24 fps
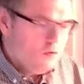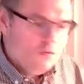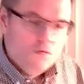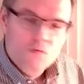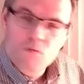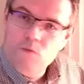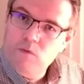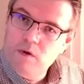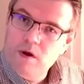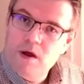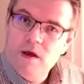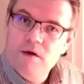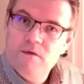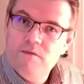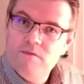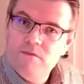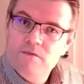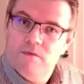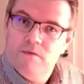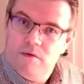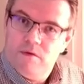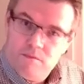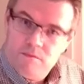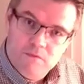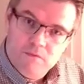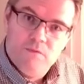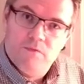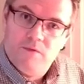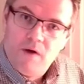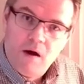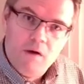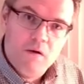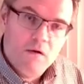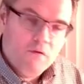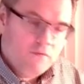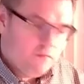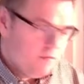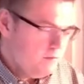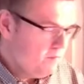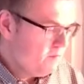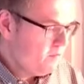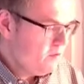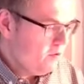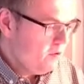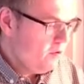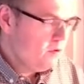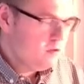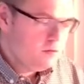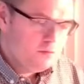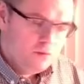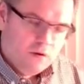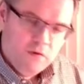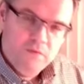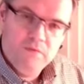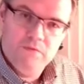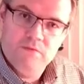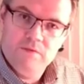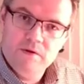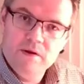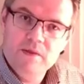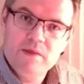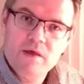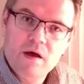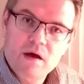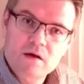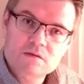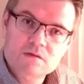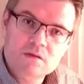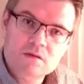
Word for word: we have, with our fifty hertz, we have three thousand,